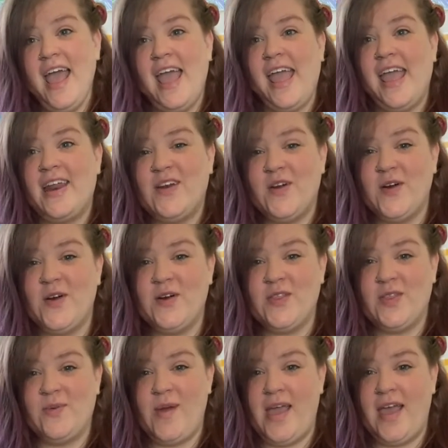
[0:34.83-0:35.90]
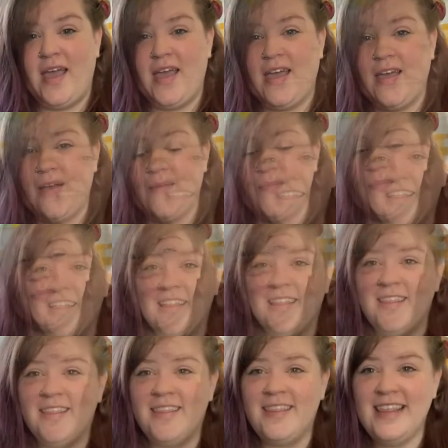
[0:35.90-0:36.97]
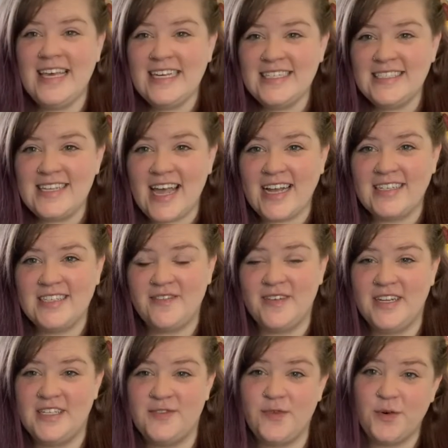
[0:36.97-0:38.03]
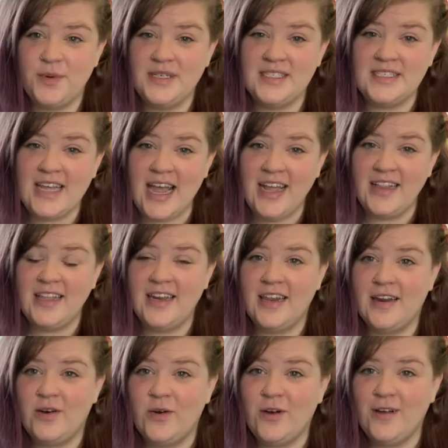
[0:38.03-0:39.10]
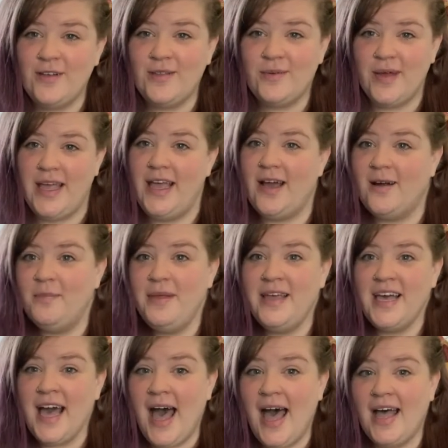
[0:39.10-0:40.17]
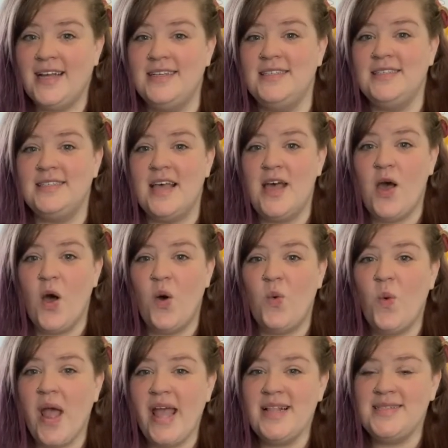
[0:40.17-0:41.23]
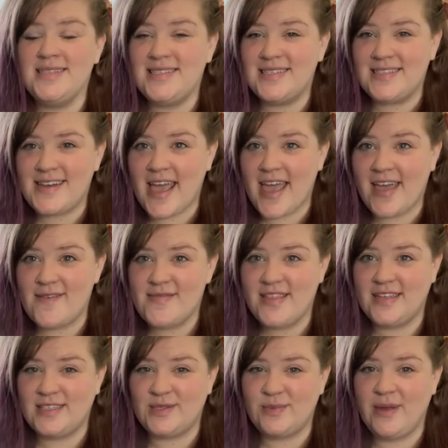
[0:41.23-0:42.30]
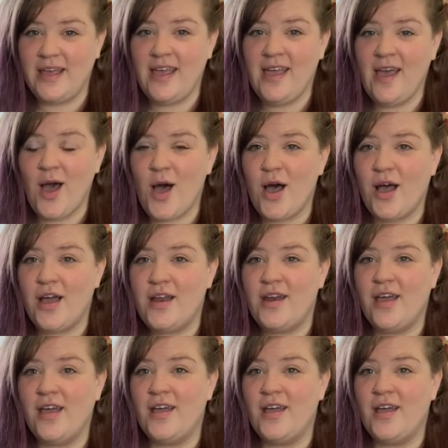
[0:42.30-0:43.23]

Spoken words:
and Earth Week. These activities for recycling and Earth Week are because Wednesday of this week on